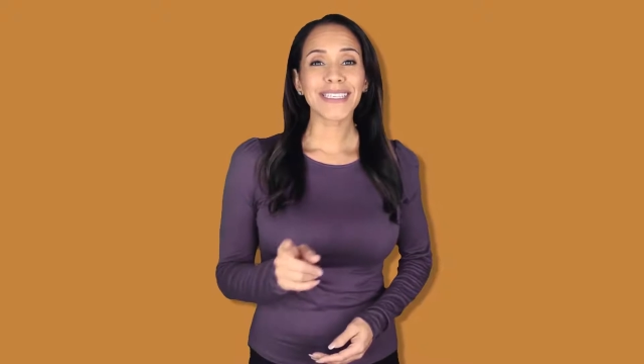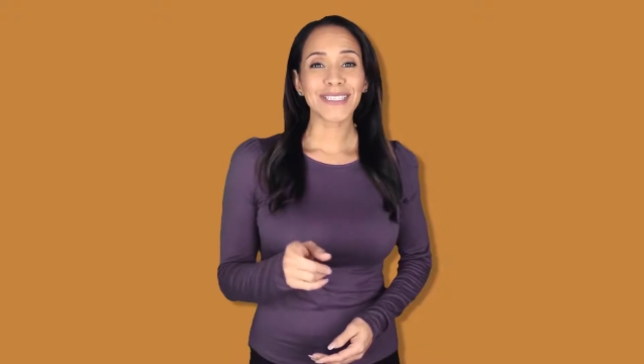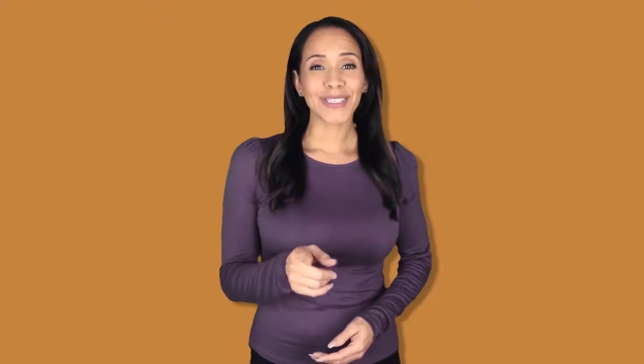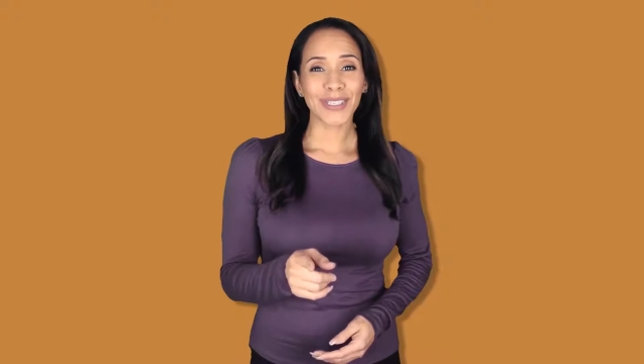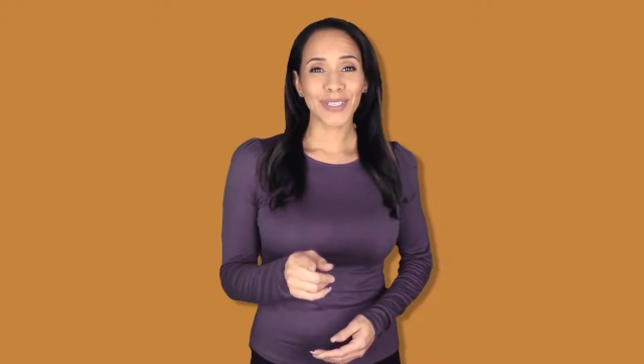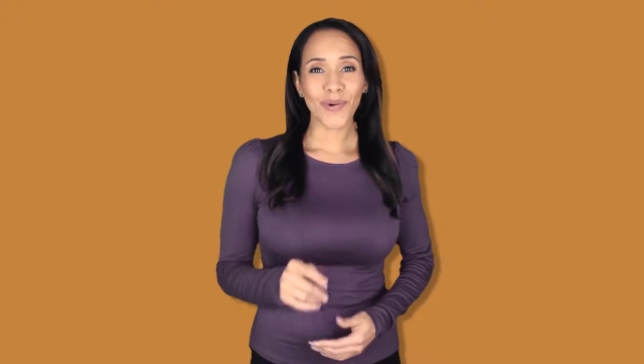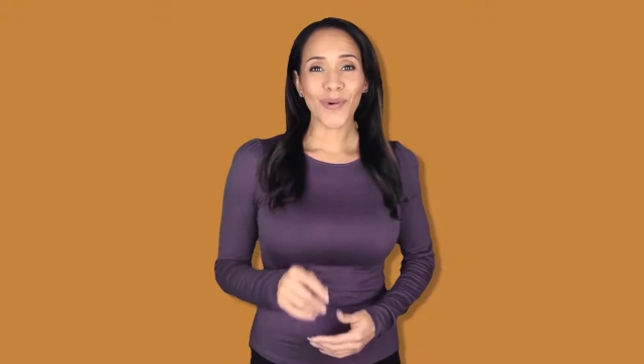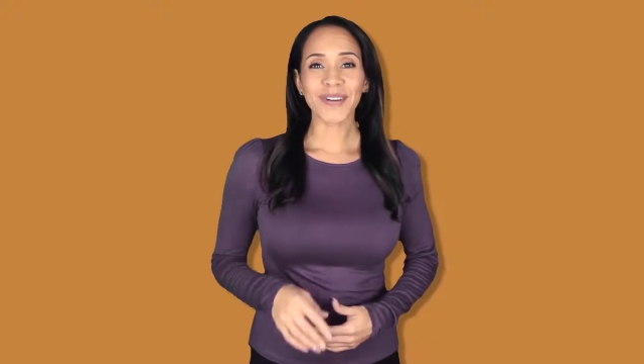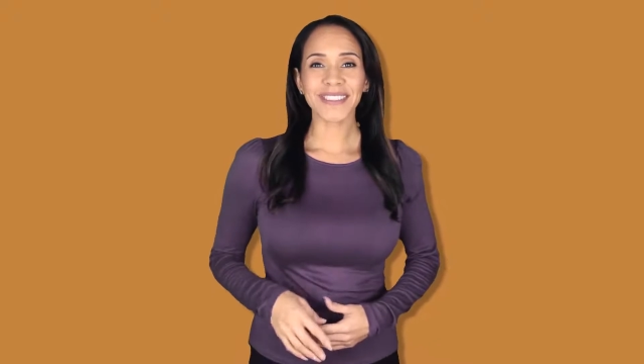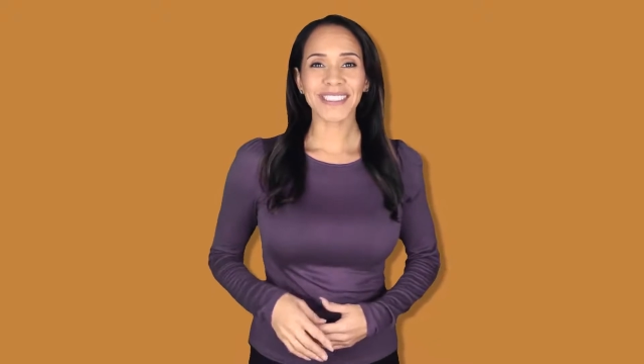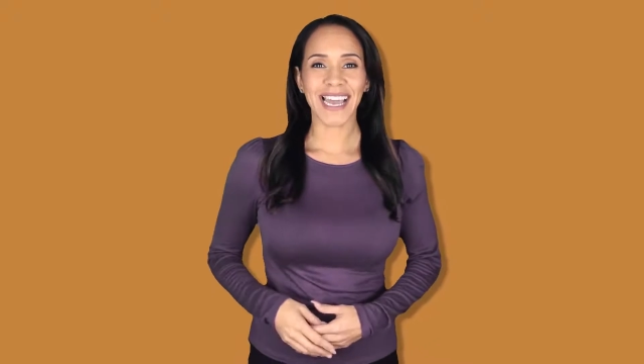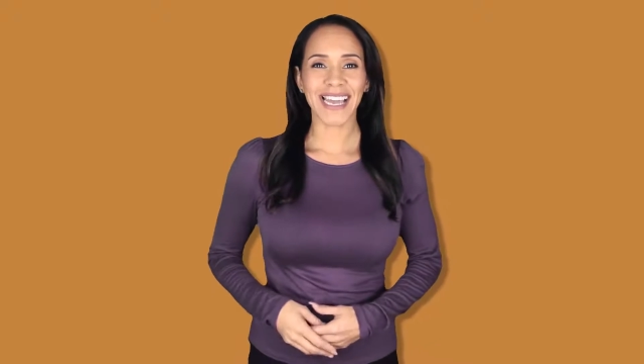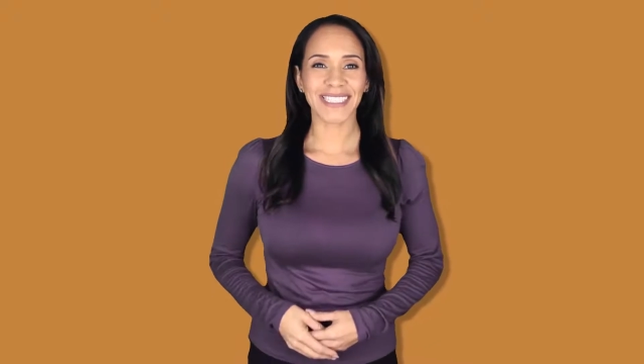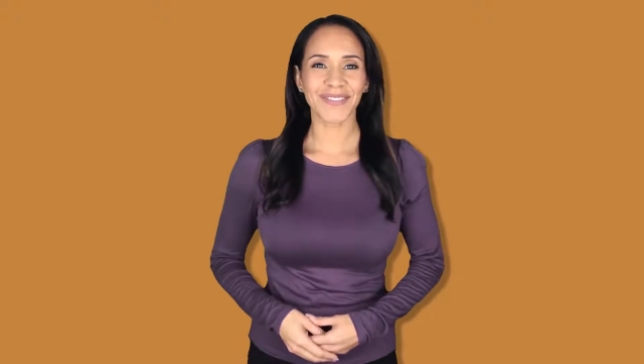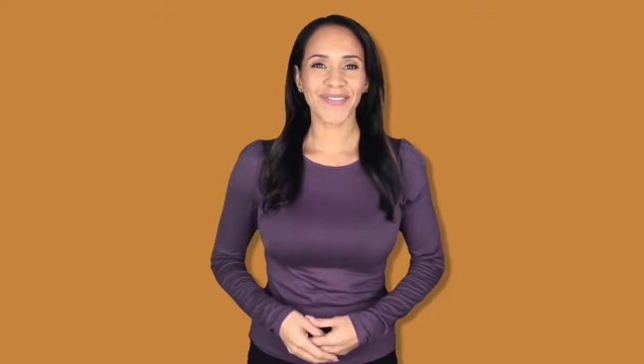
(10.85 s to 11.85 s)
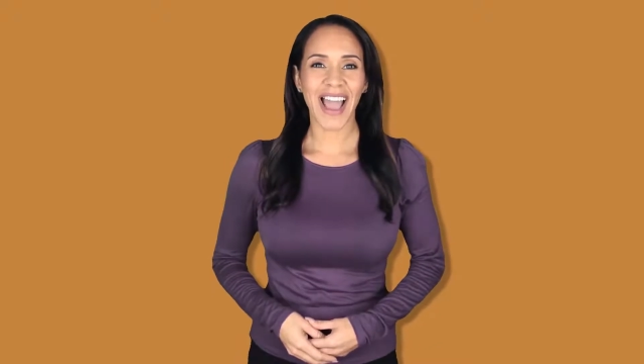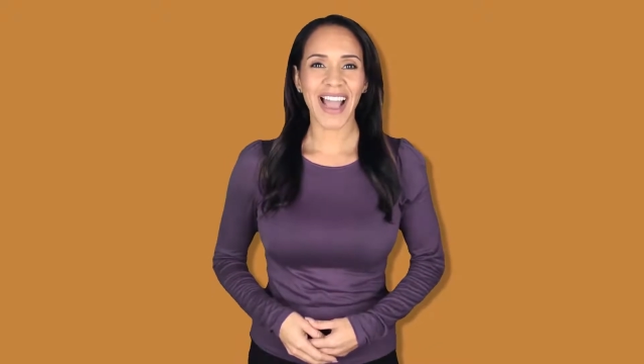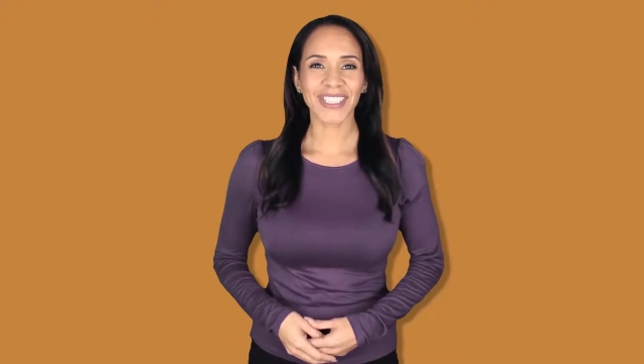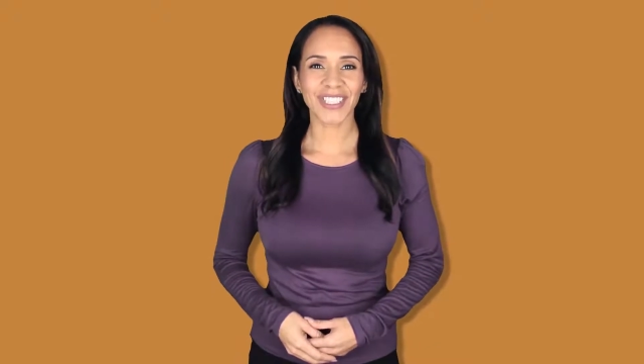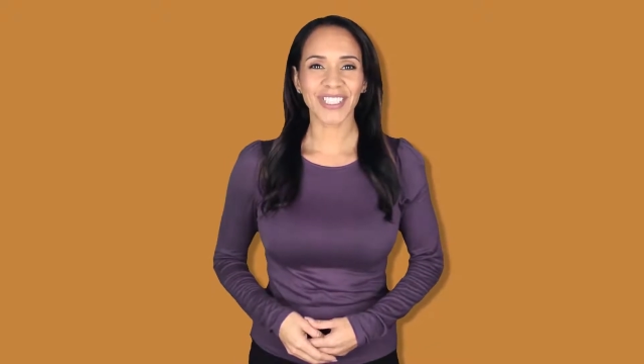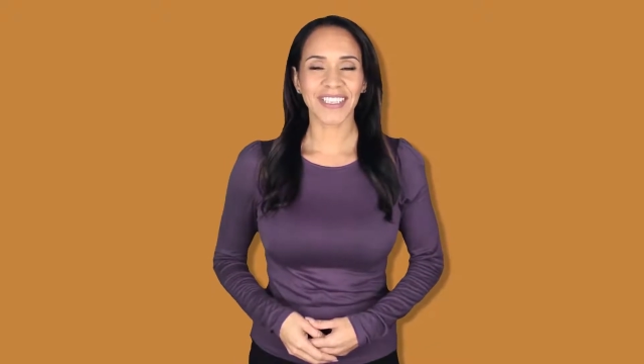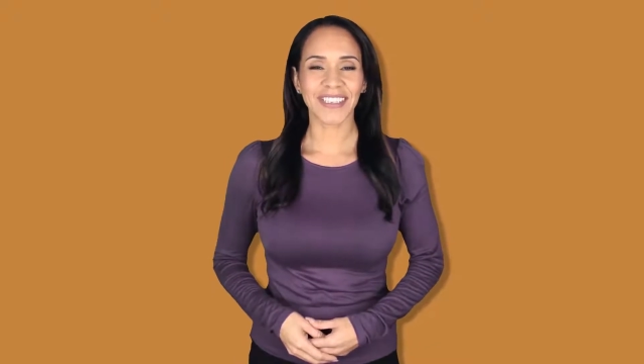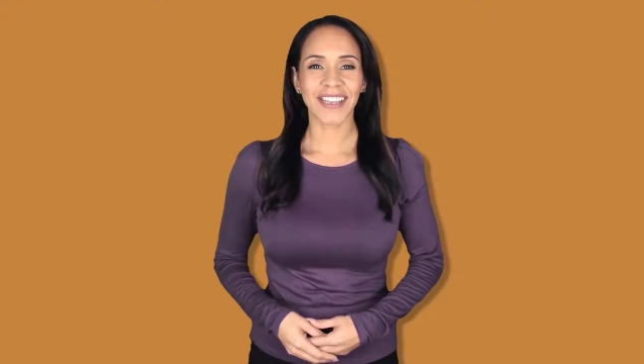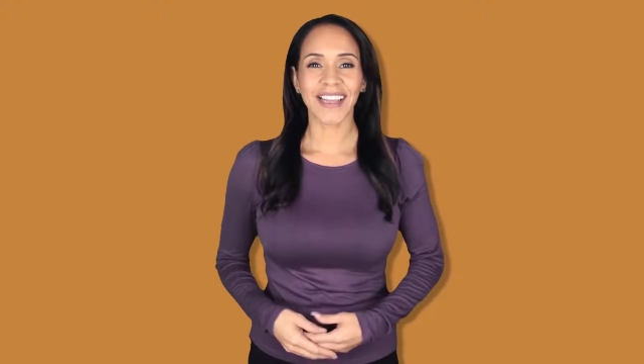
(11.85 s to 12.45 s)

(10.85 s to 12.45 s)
is your satisfaction.